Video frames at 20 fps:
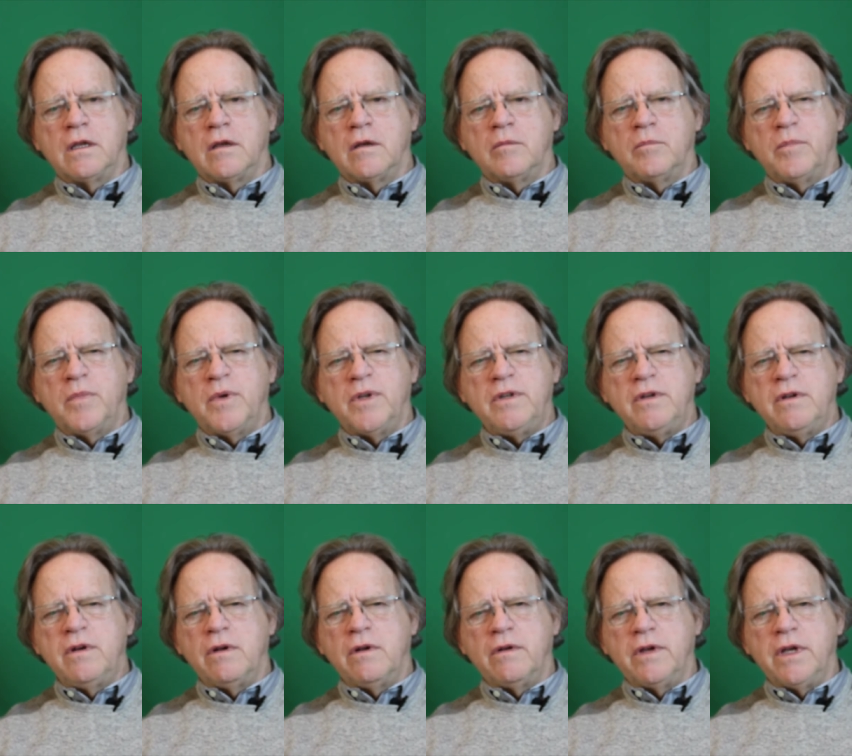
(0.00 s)
But you
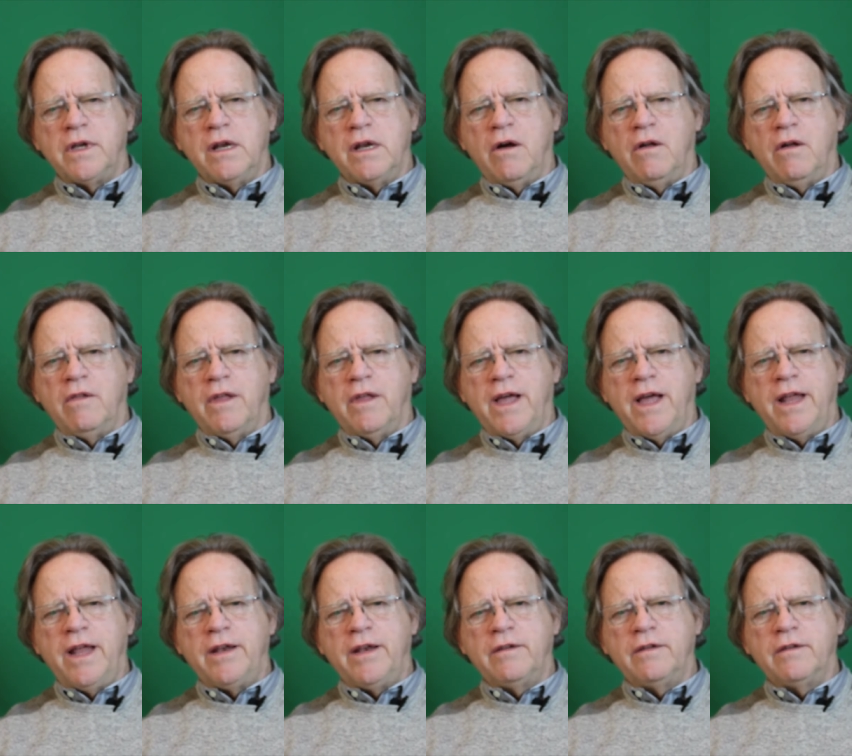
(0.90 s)
don't need all
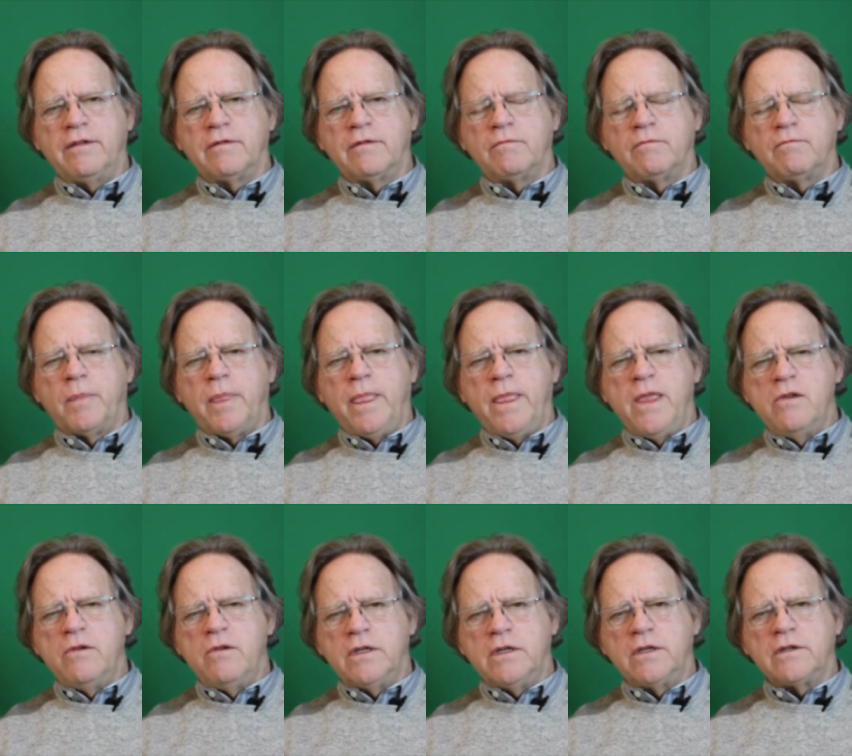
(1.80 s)
that.
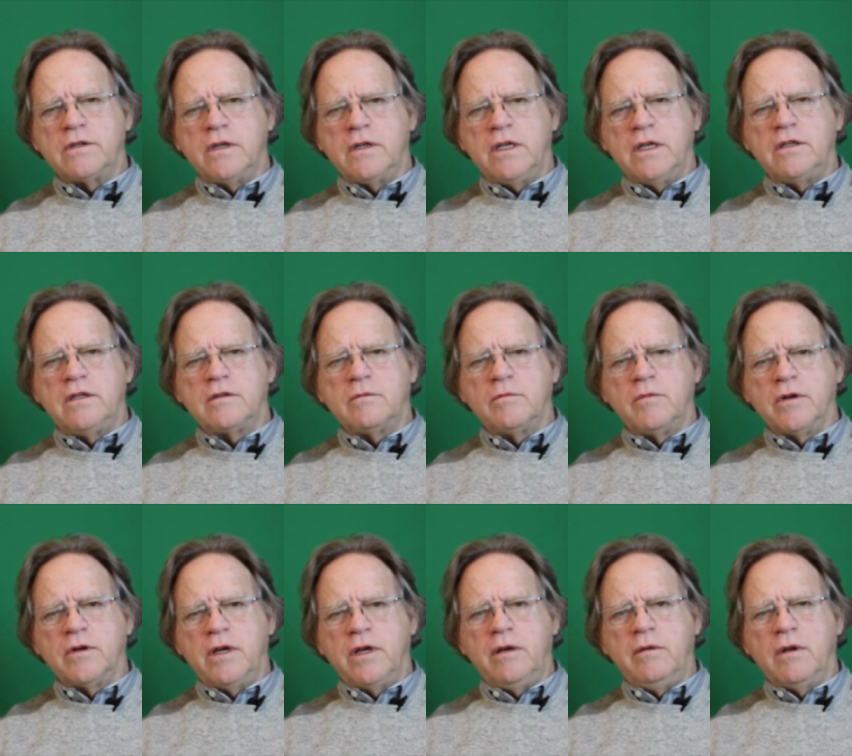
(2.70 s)
You just need some
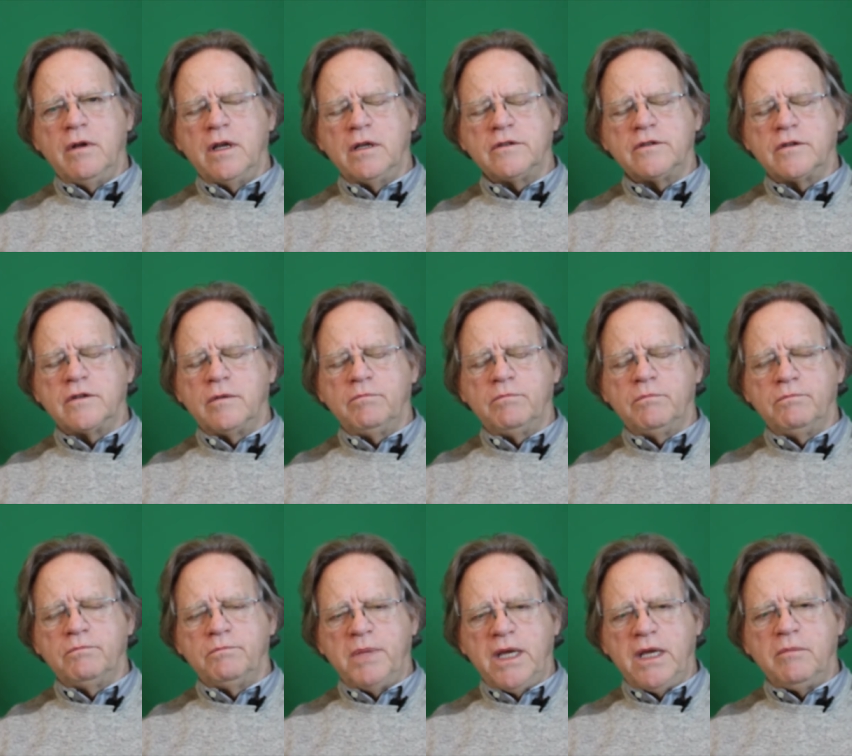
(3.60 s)
green, uh, some
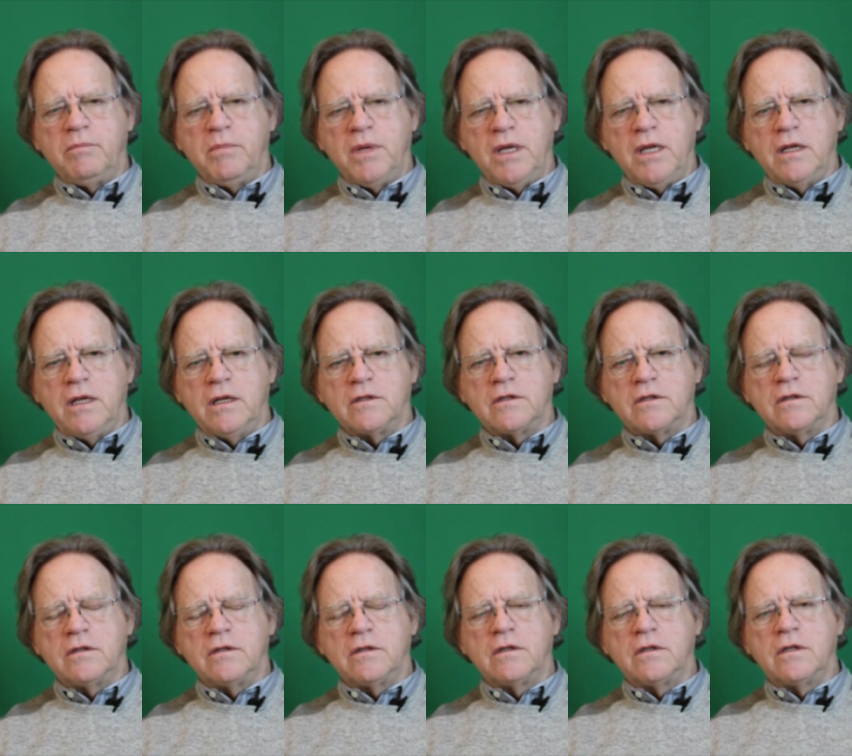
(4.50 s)
baked beans.
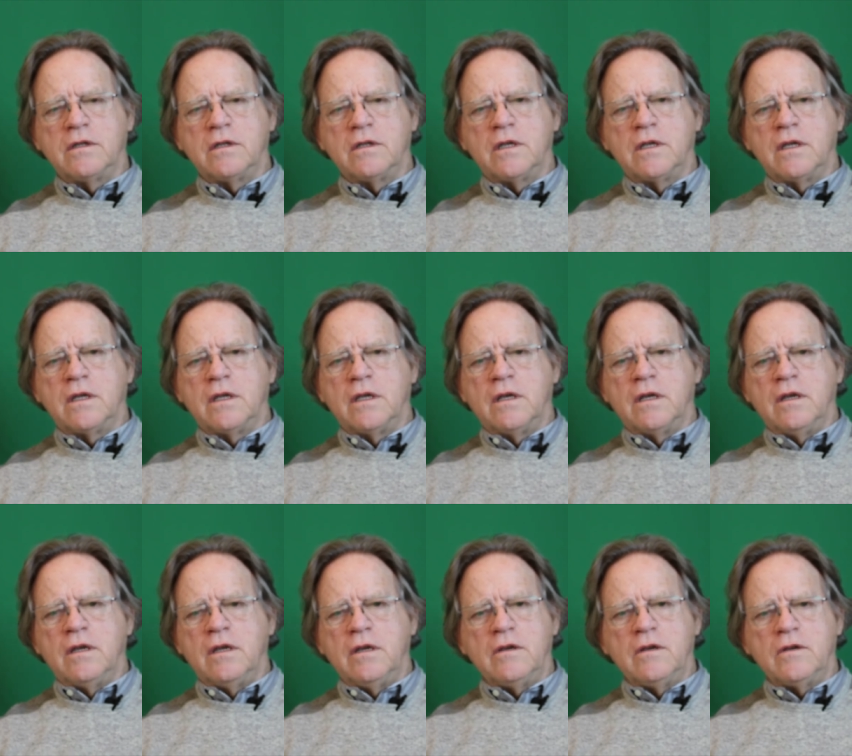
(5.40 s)

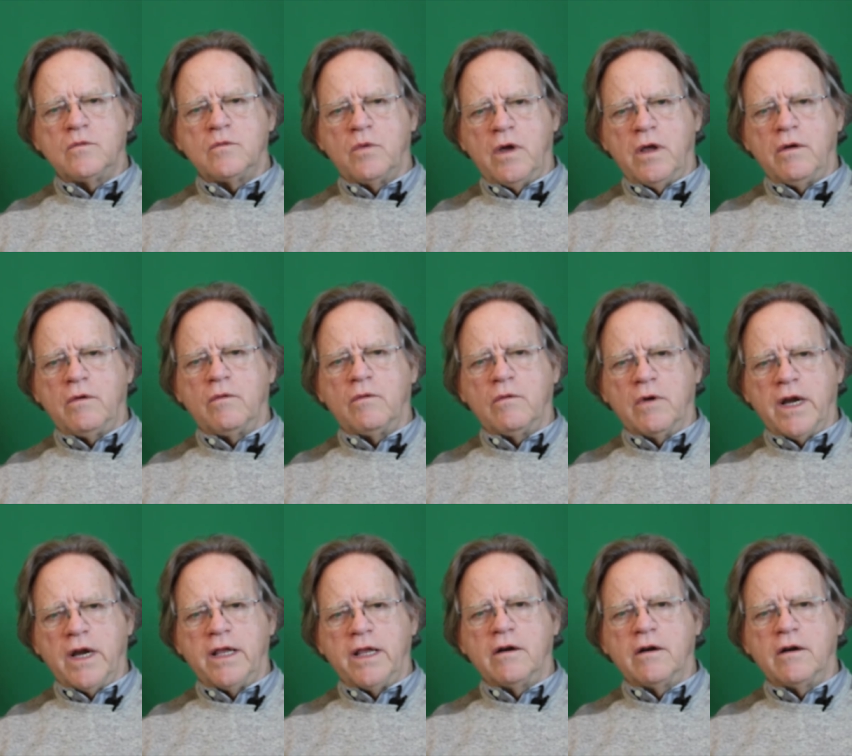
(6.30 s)
You just want
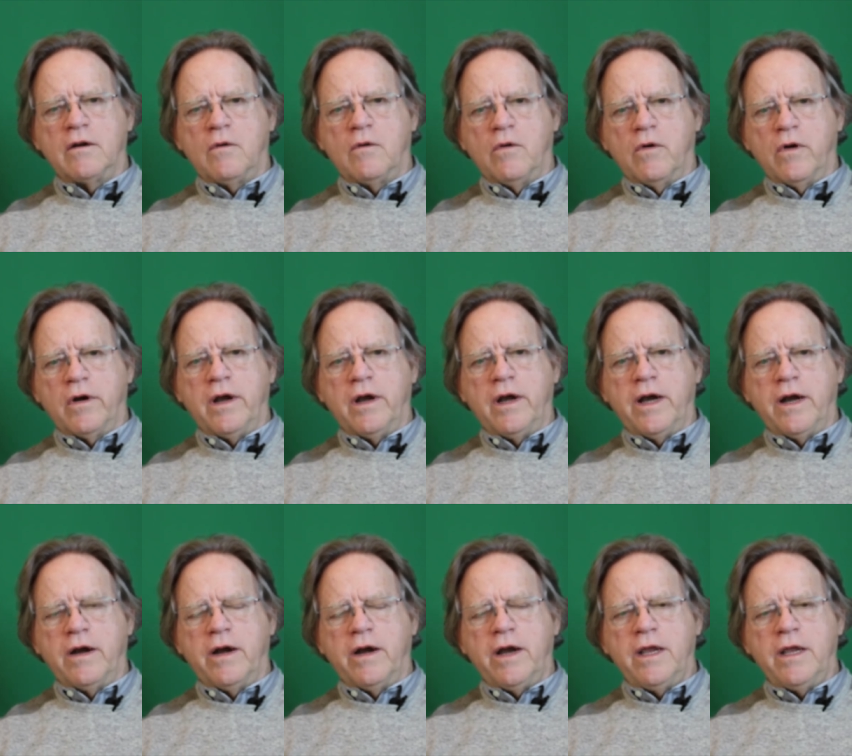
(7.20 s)
regular,
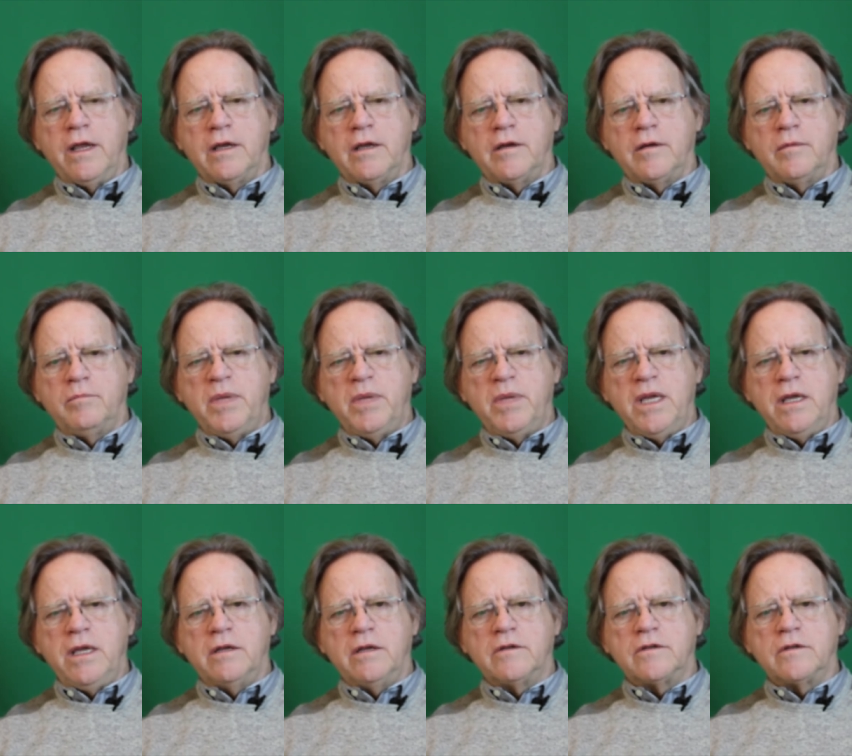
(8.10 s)
ordinary
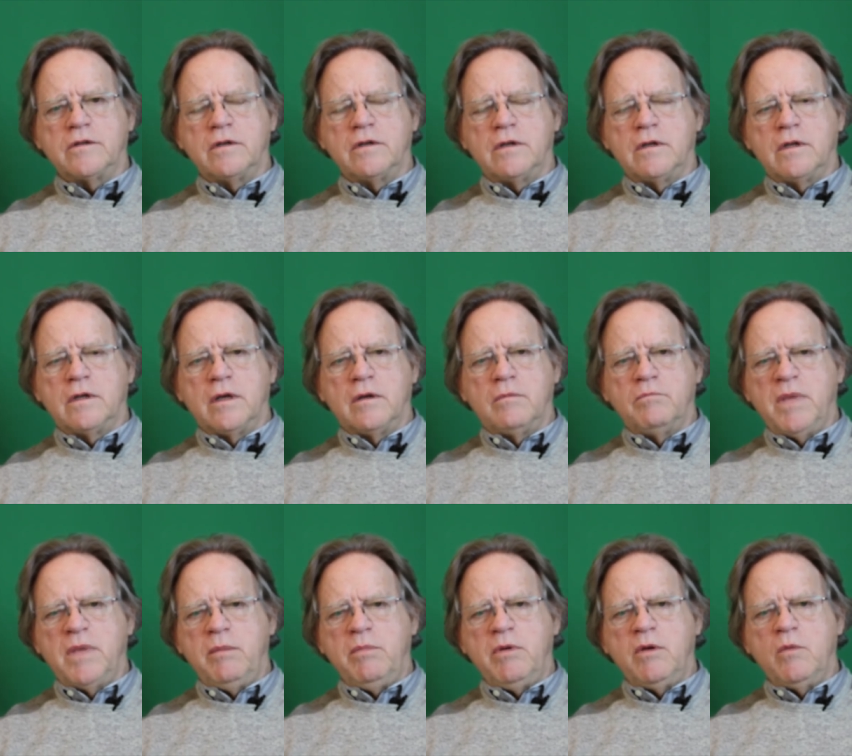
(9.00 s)
beans.
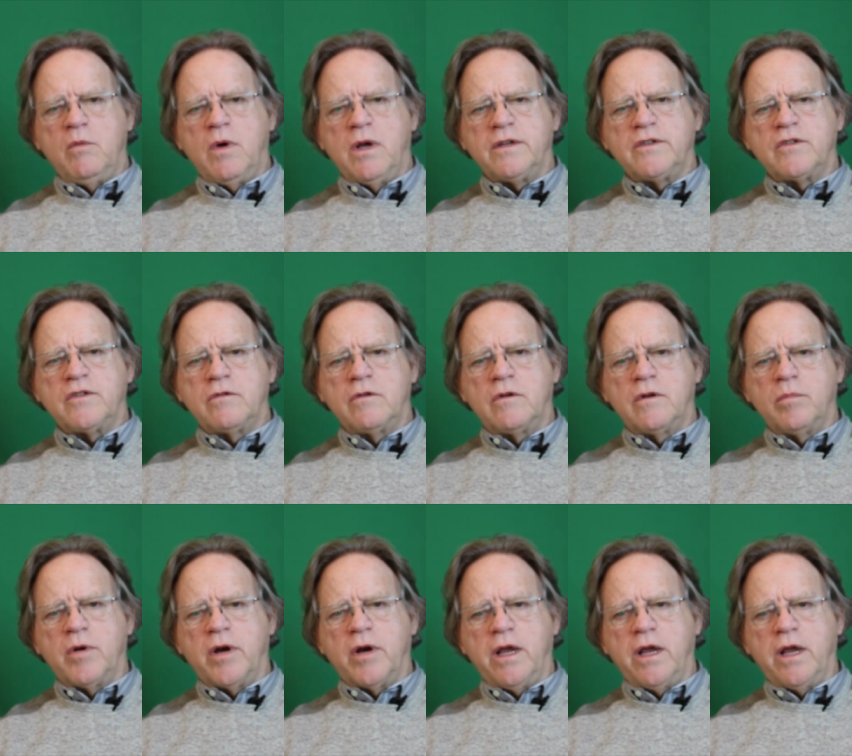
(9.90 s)
Maybe you want store brand.